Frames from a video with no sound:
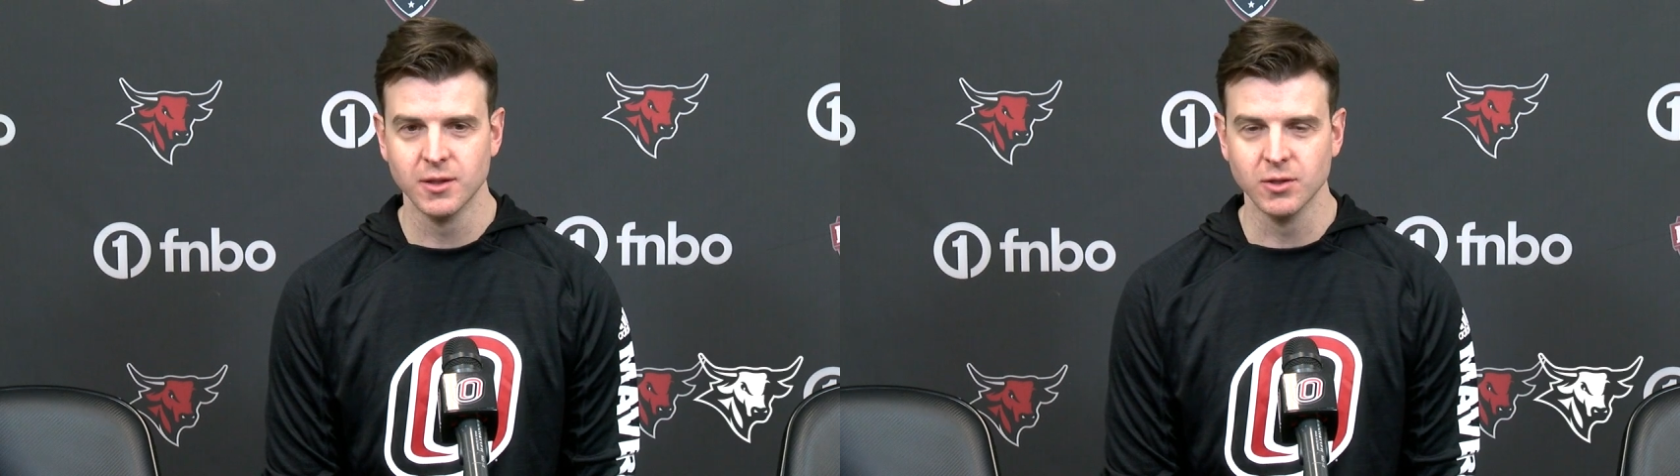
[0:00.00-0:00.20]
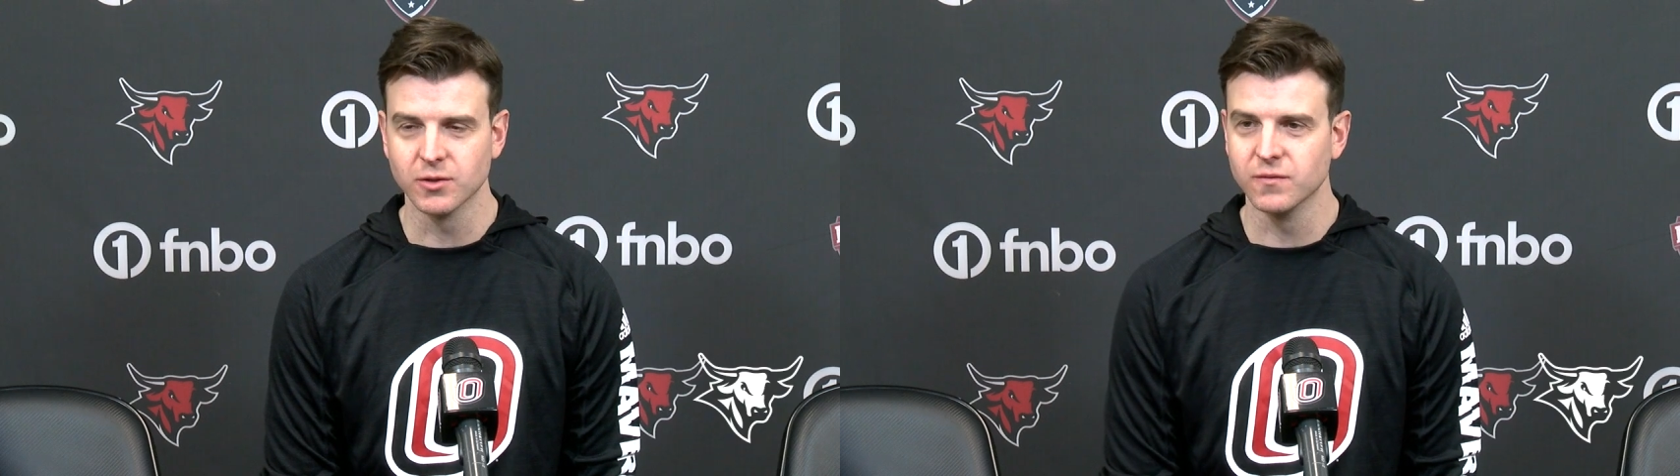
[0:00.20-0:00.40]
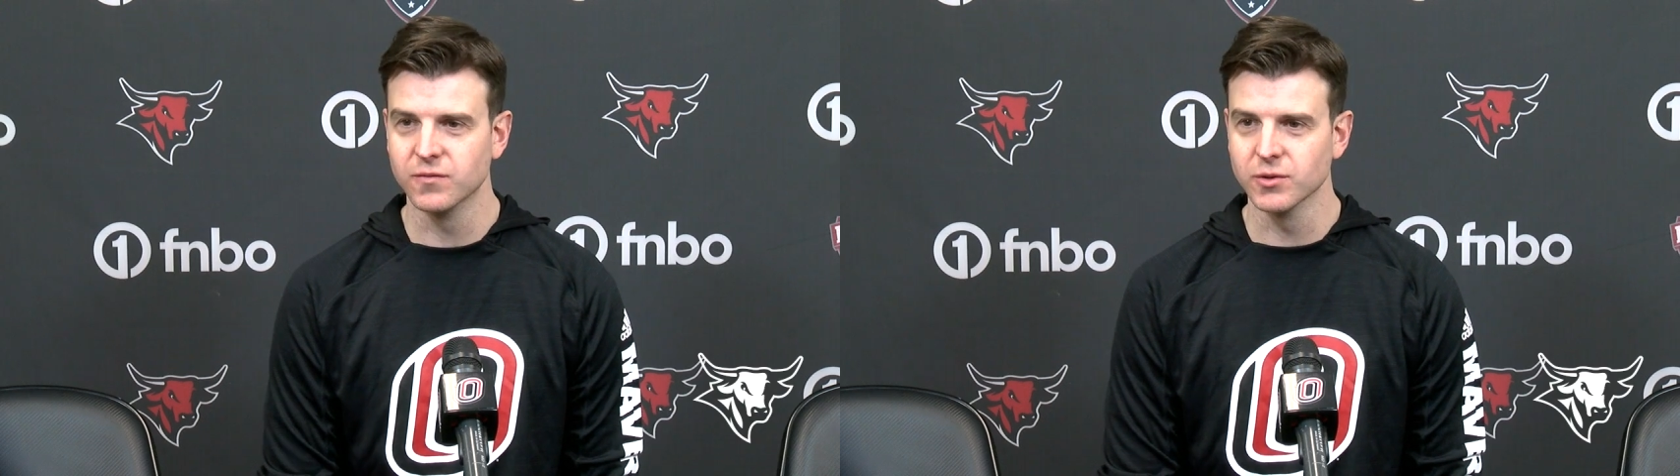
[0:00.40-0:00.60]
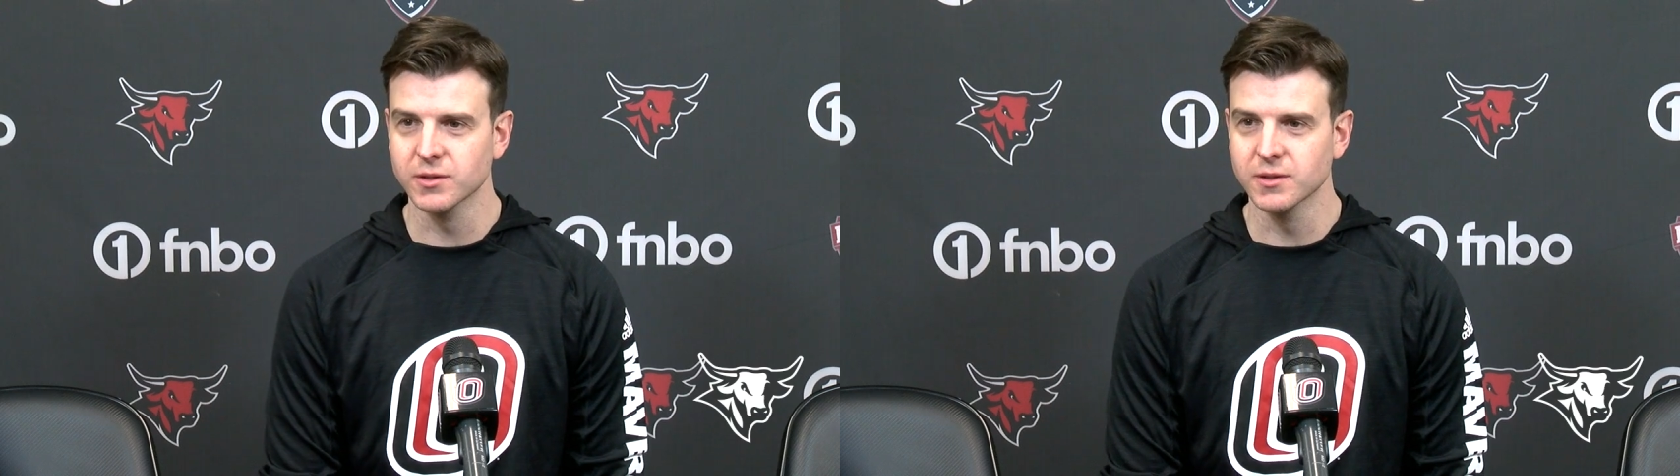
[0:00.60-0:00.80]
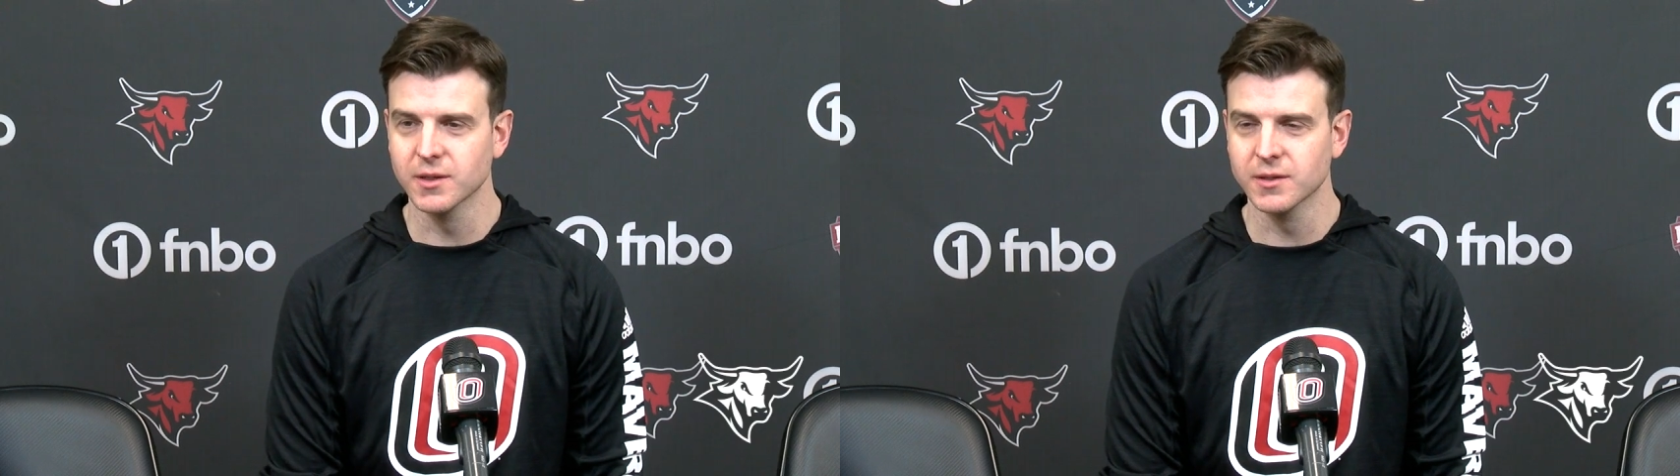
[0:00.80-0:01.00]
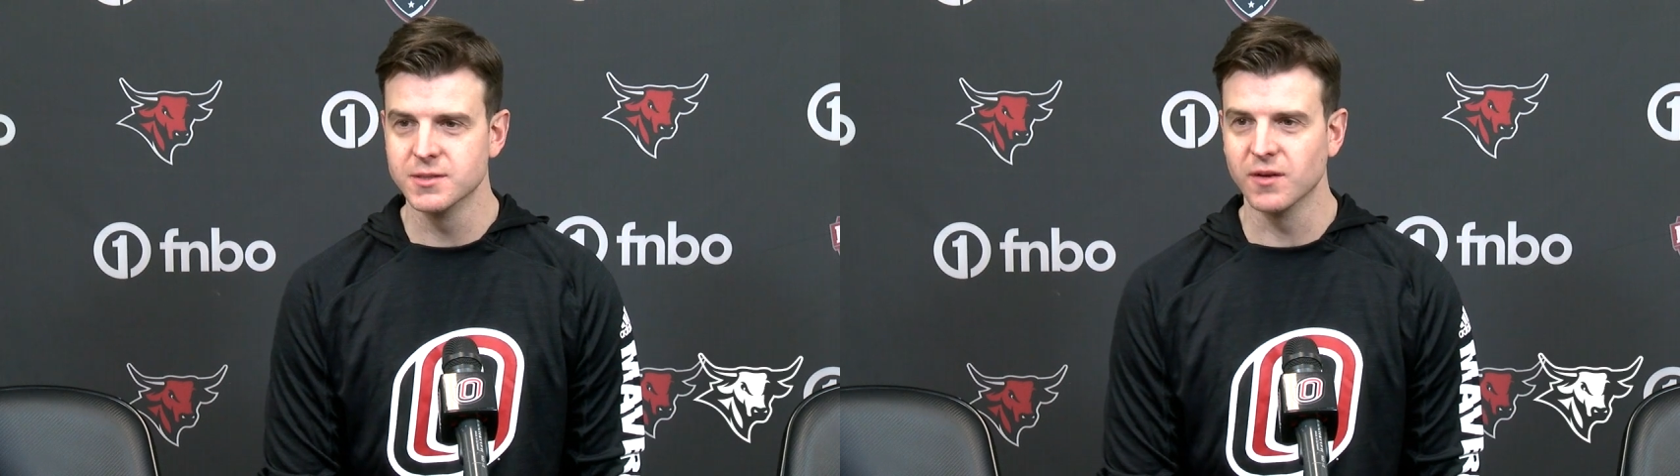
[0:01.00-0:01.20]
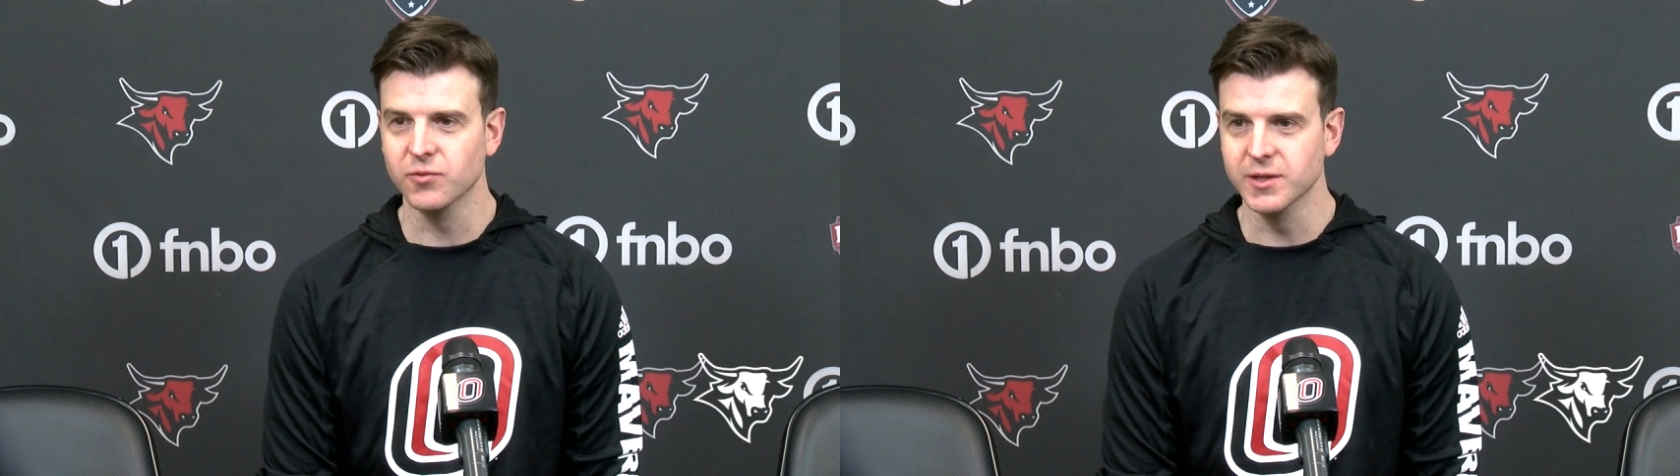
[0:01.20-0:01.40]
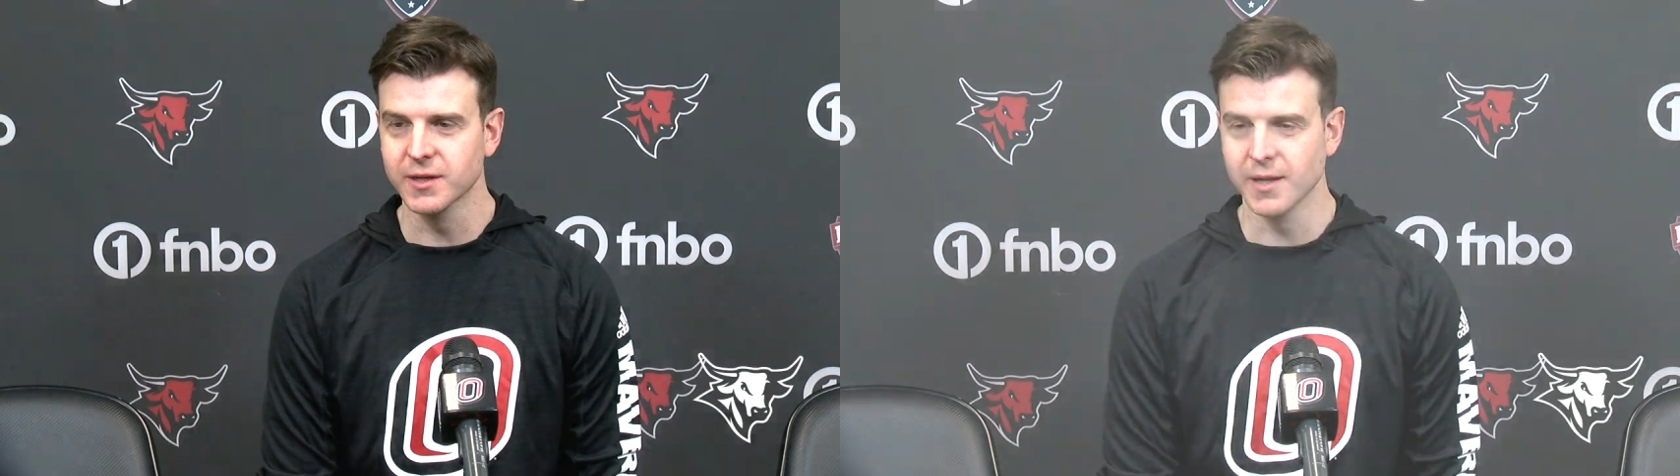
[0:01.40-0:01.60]
looking forward to the tough
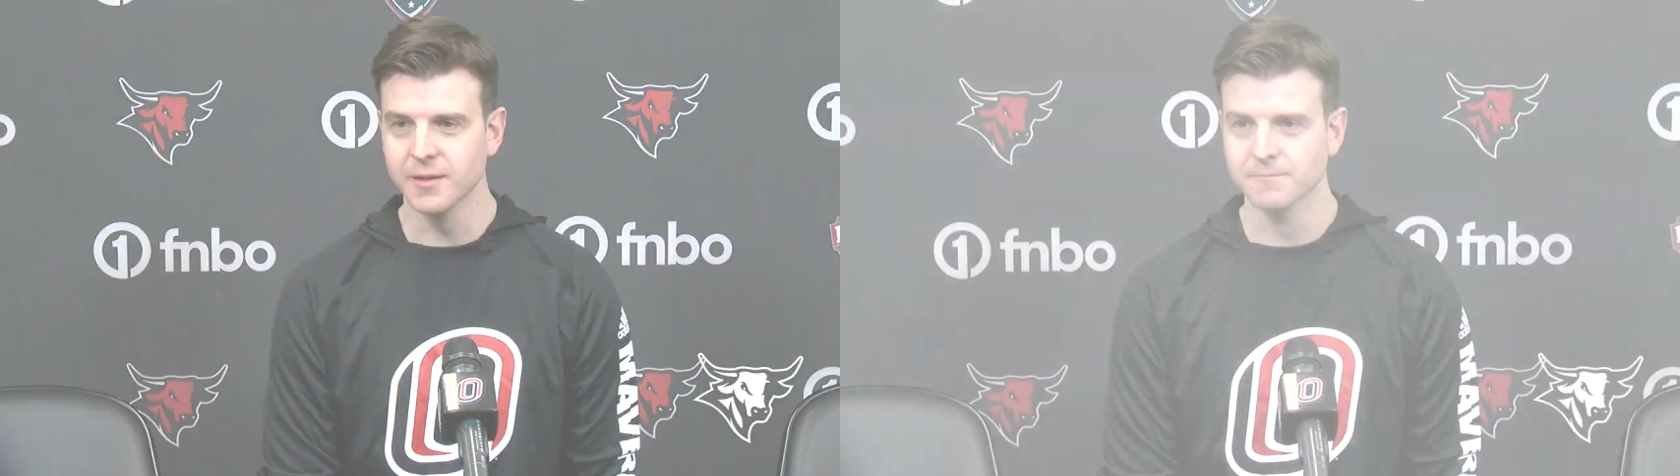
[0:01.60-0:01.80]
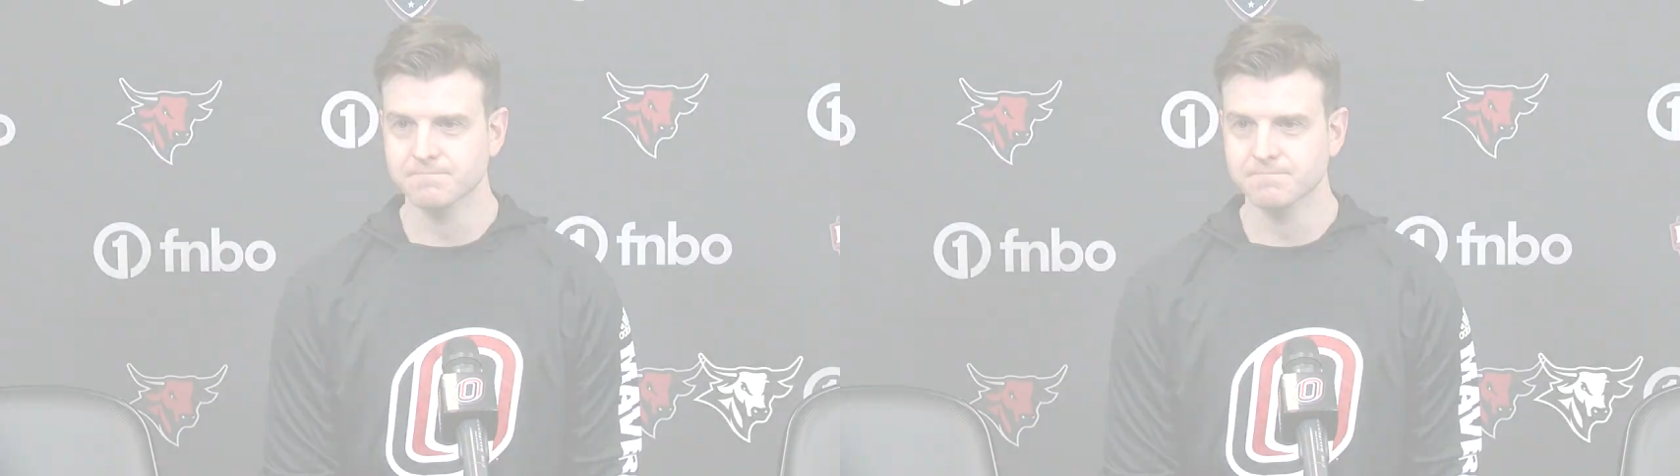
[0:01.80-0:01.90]
weekend ahead.